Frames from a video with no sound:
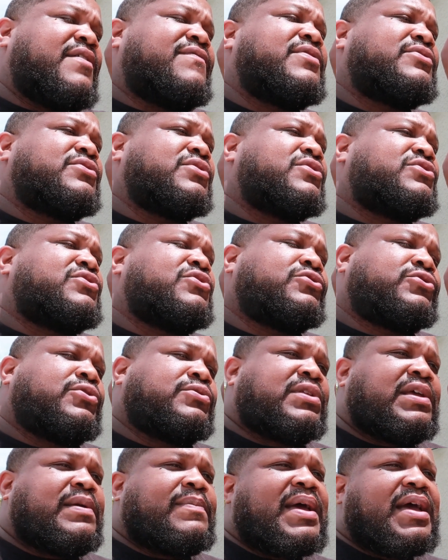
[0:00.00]
you do this YouTube
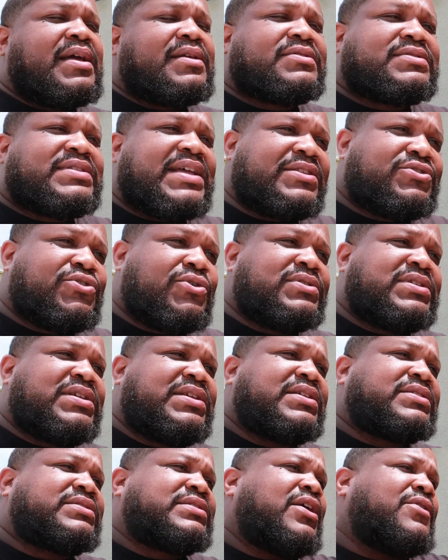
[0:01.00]
thing, man, stay true to
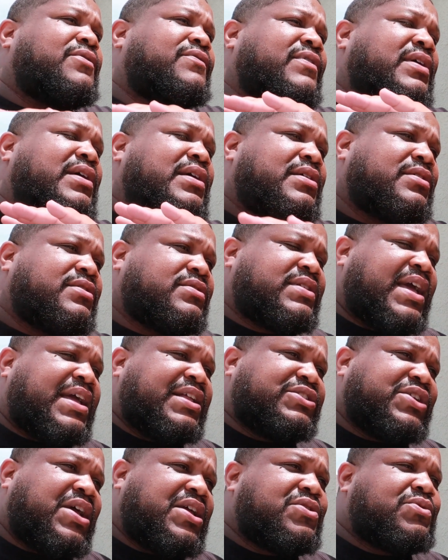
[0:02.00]
yourself, stay
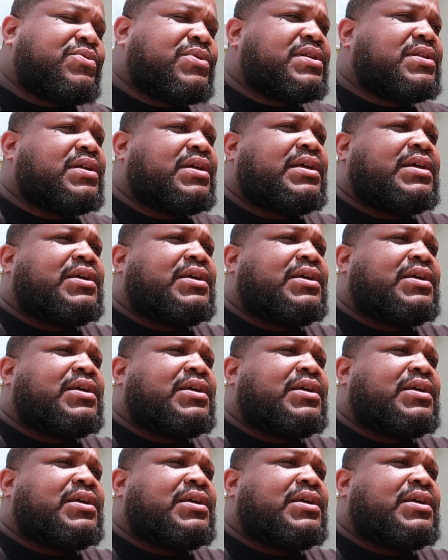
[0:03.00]
genuine.